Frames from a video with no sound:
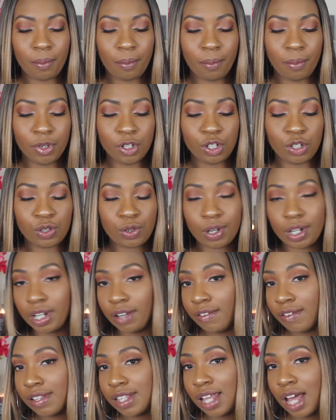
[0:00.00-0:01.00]
majority
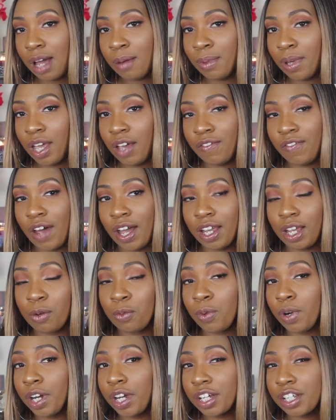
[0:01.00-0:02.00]
of the time if I
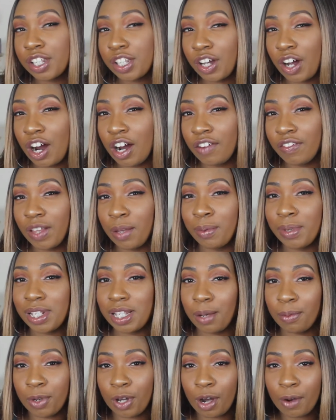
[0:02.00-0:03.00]
am wearing a scarf, that
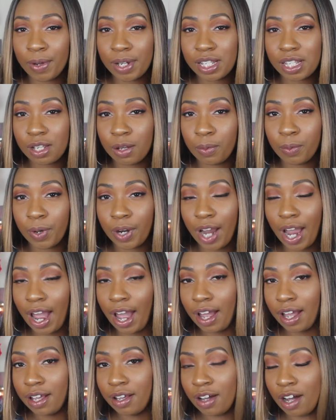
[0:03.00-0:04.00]
means I'm going somewhere.
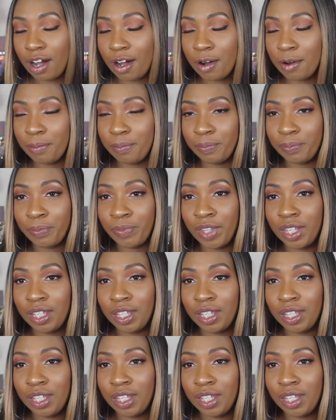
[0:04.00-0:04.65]
I'm